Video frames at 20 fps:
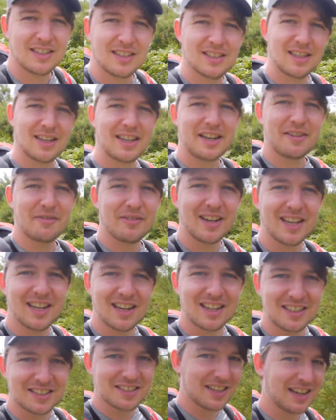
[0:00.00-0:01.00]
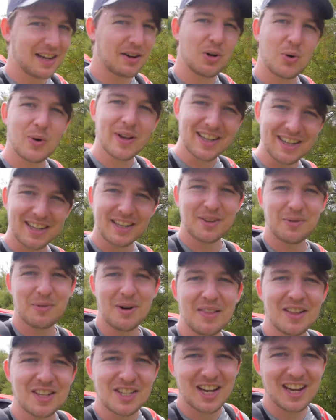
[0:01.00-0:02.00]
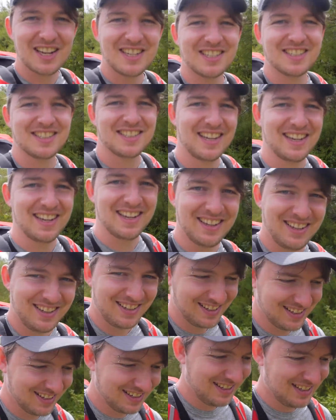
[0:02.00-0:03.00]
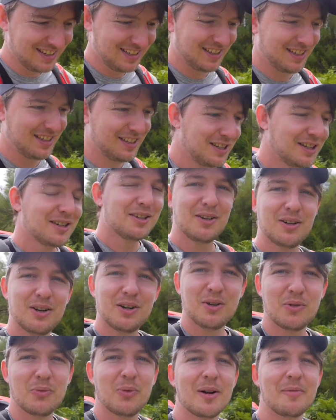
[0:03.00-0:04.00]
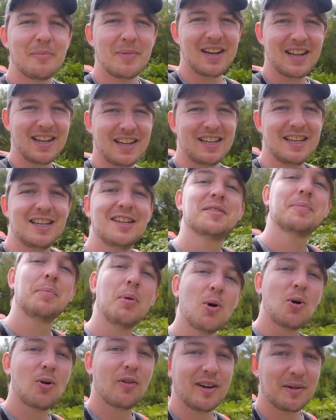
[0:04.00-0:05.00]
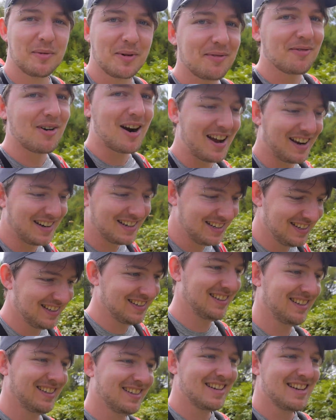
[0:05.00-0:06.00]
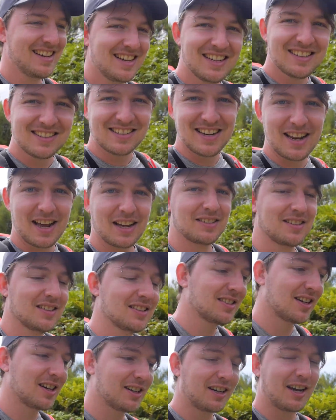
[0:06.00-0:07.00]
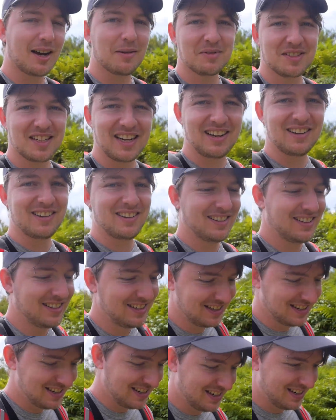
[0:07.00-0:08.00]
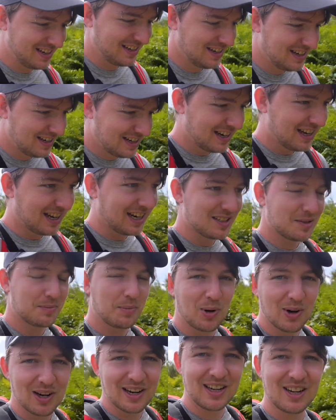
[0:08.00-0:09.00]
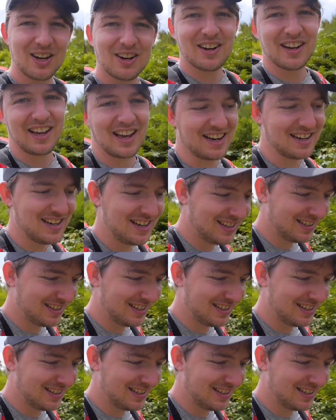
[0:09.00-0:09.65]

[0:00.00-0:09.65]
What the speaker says: I didn't realise how quickly the weather changes here. 1 minute it's pouring with rain, the next the sun comes out and it's boiling hot again.